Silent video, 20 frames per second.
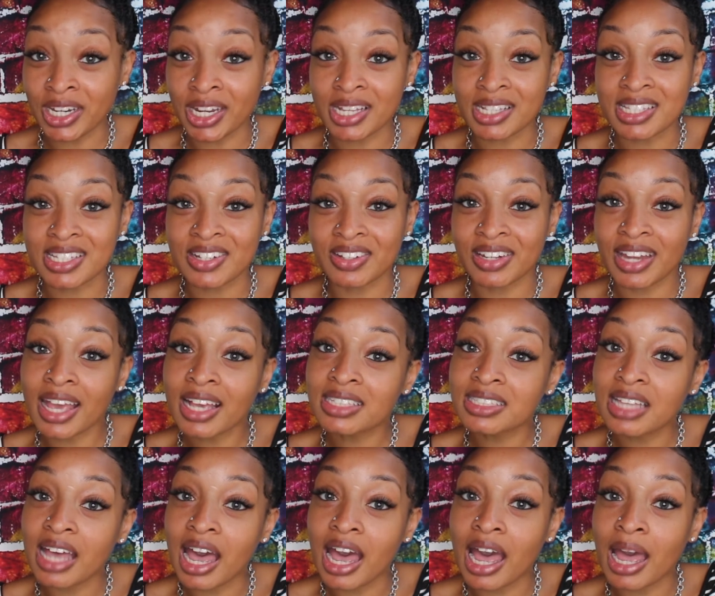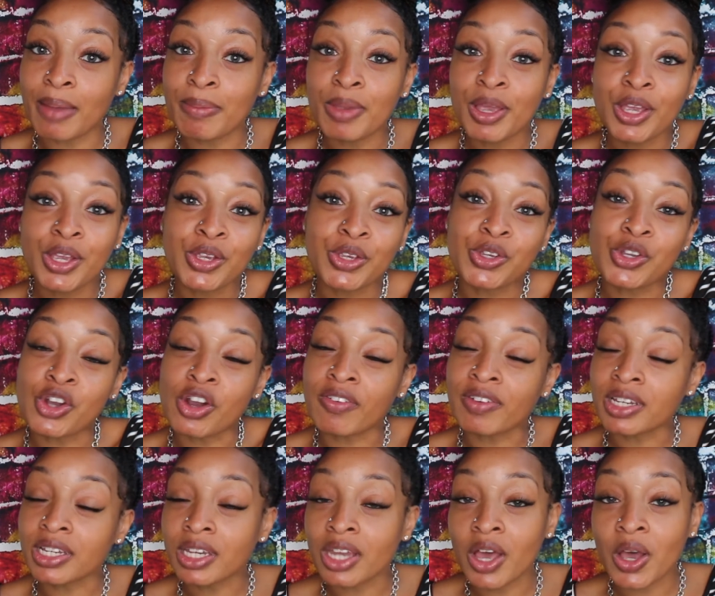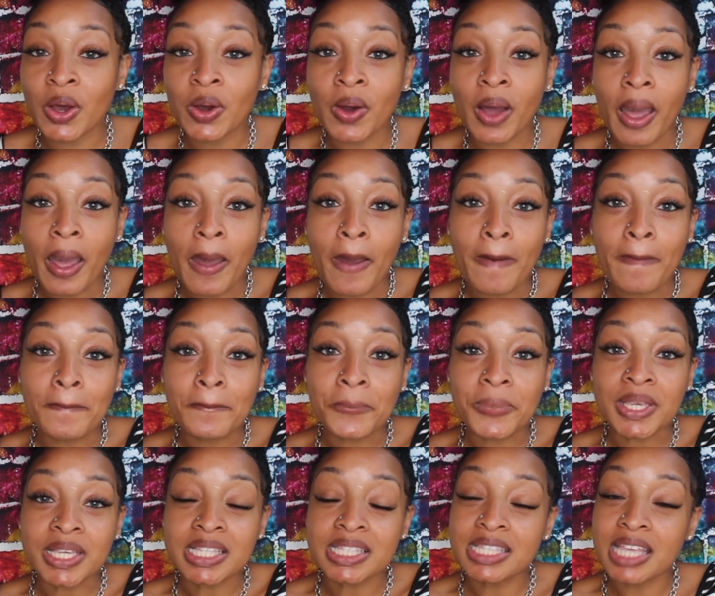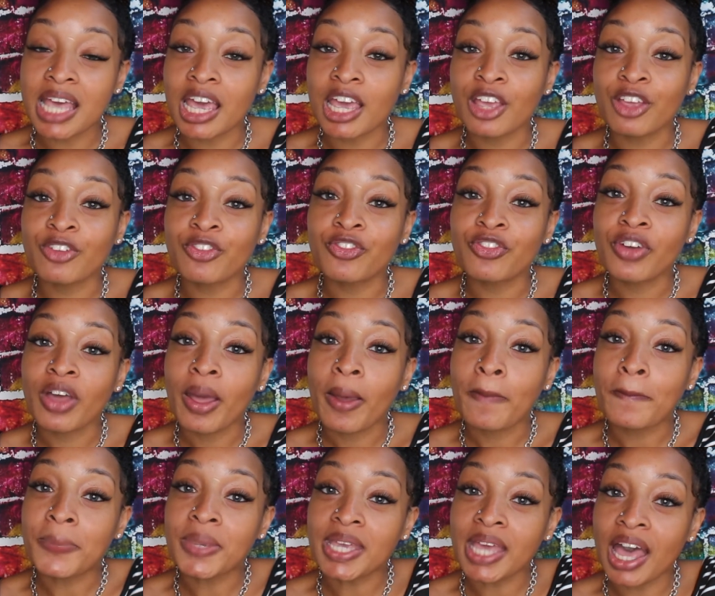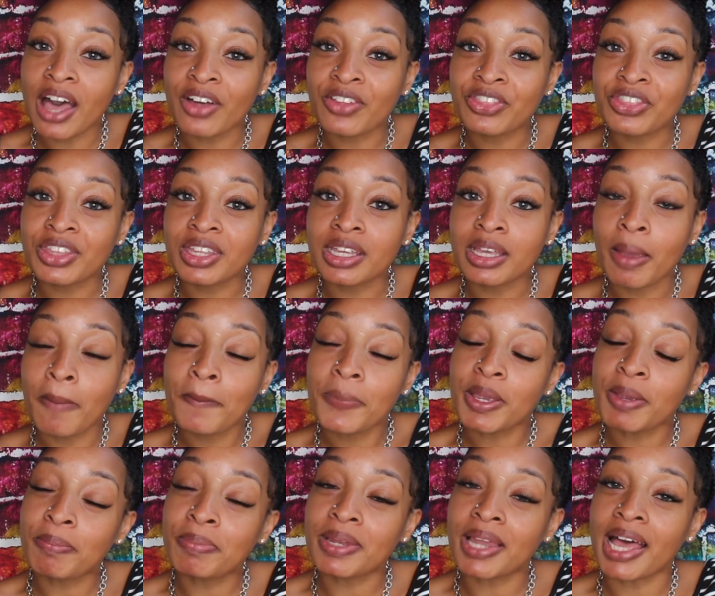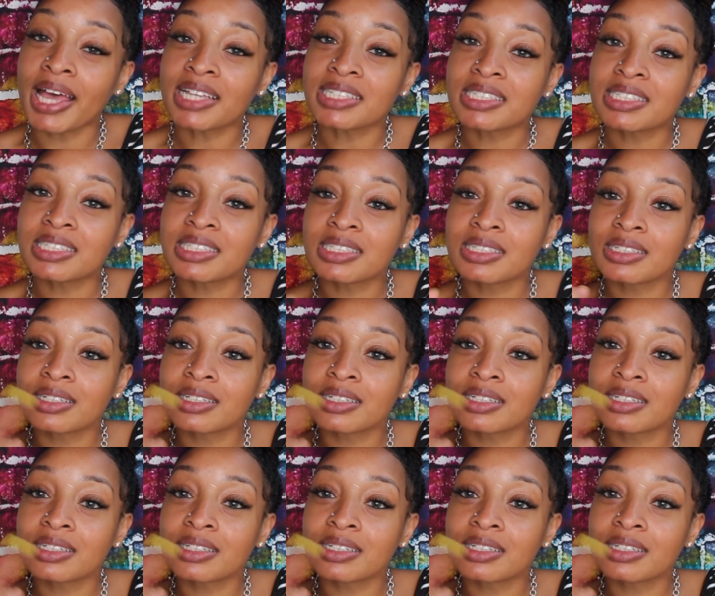Until next time, you already know, be safe, be healthy, be blessed.